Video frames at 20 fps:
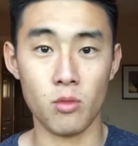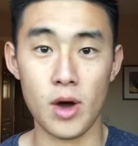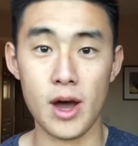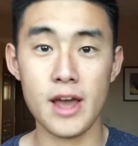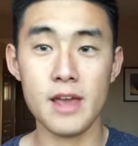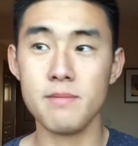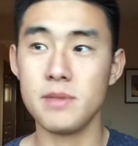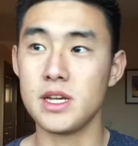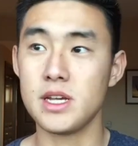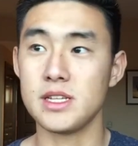
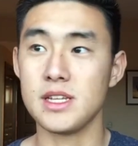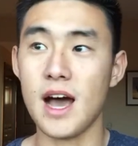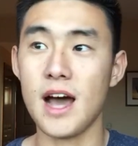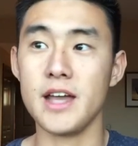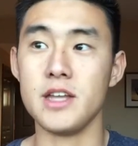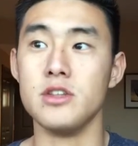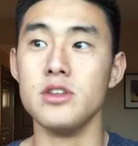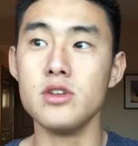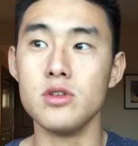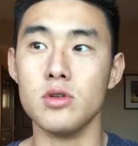Why? Because
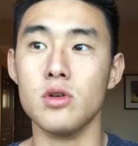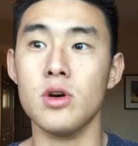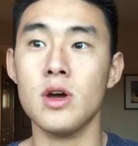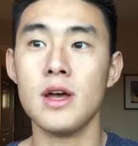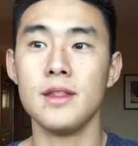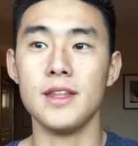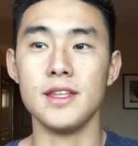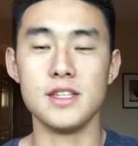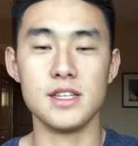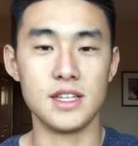I knew
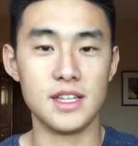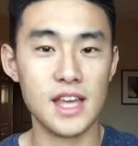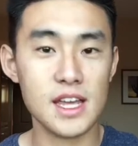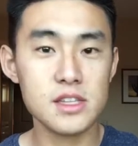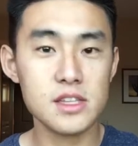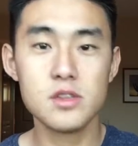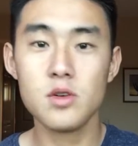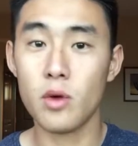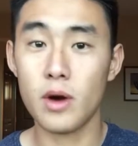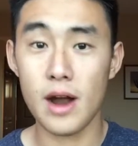that to
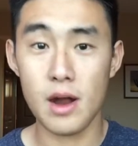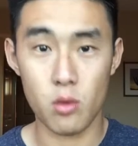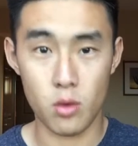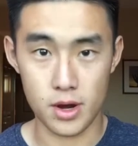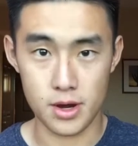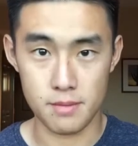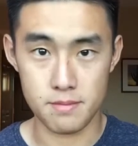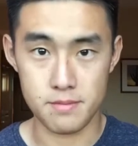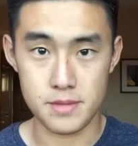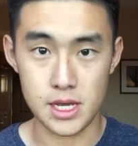get to where I
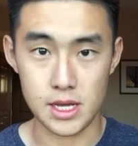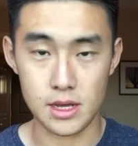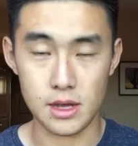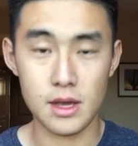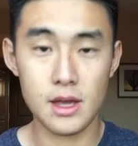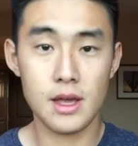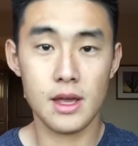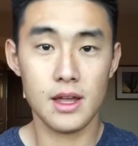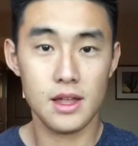want to be,